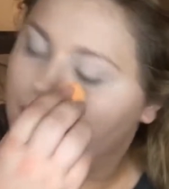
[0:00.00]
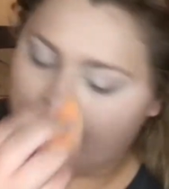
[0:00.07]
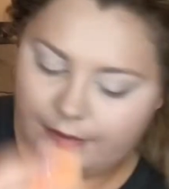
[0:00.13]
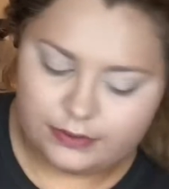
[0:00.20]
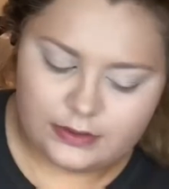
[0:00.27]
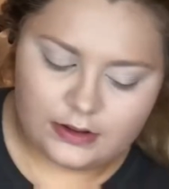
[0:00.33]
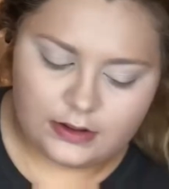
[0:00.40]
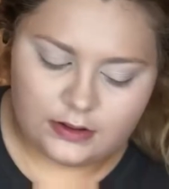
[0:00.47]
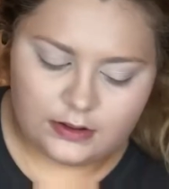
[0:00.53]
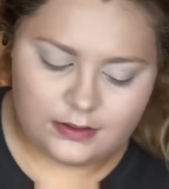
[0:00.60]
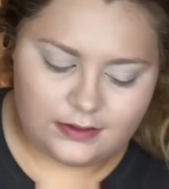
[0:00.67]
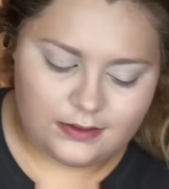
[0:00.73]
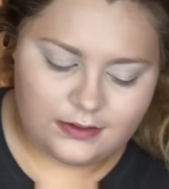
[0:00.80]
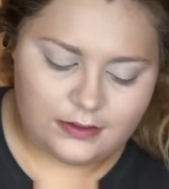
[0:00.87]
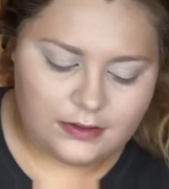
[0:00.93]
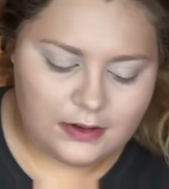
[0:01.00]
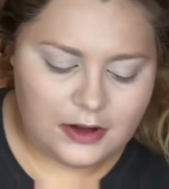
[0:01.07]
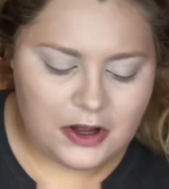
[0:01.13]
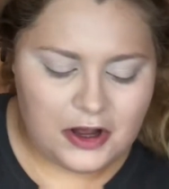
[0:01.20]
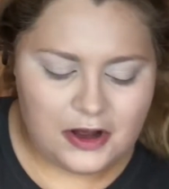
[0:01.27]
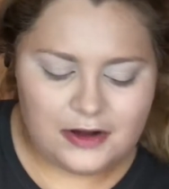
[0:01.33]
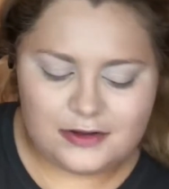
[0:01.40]
but then
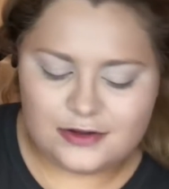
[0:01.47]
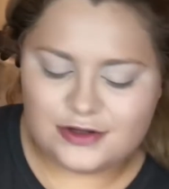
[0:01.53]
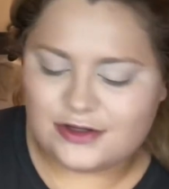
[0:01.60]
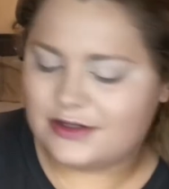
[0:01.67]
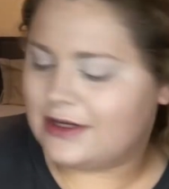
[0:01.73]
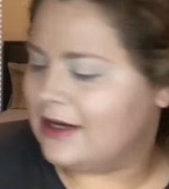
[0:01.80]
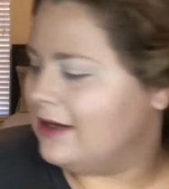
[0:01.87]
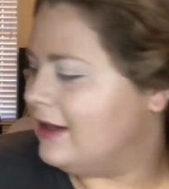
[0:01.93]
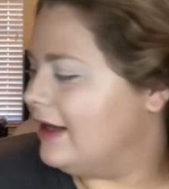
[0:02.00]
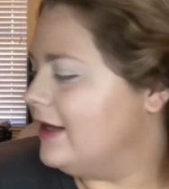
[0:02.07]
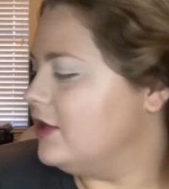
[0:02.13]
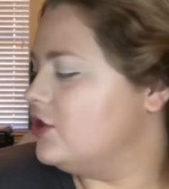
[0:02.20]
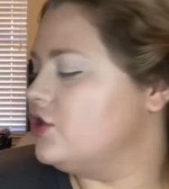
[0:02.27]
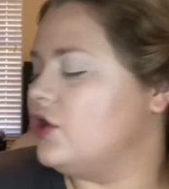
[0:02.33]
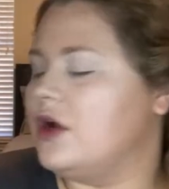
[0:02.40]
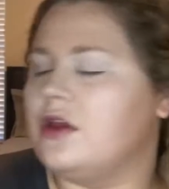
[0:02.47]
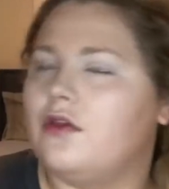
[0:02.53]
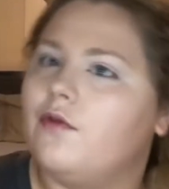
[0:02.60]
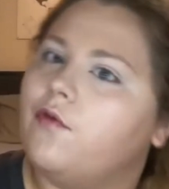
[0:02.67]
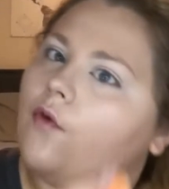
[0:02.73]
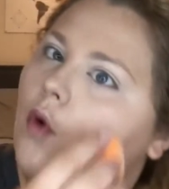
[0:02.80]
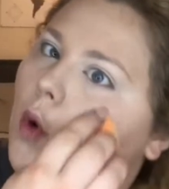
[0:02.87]
the scent like
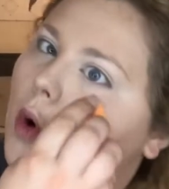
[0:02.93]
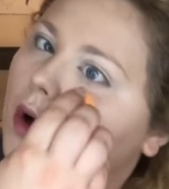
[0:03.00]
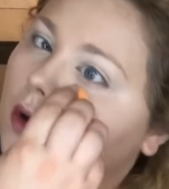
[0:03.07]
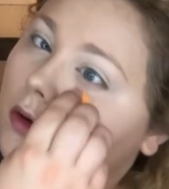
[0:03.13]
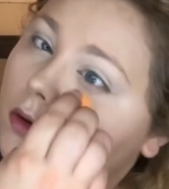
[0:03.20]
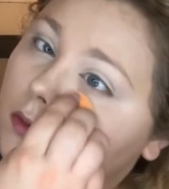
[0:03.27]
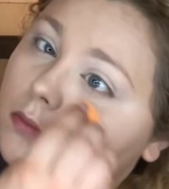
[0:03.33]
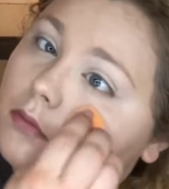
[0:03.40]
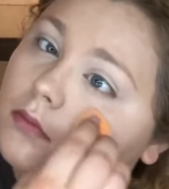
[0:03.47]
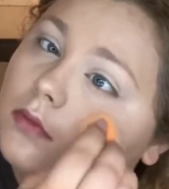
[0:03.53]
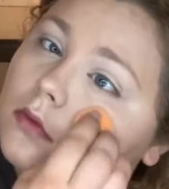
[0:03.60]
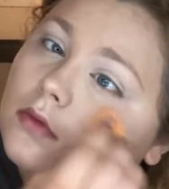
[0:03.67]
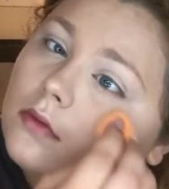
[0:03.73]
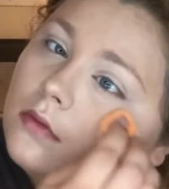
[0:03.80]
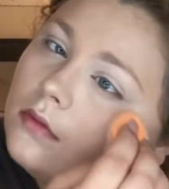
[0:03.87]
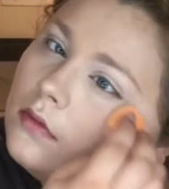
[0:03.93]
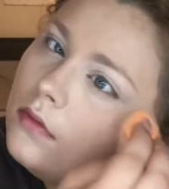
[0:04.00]
transforms.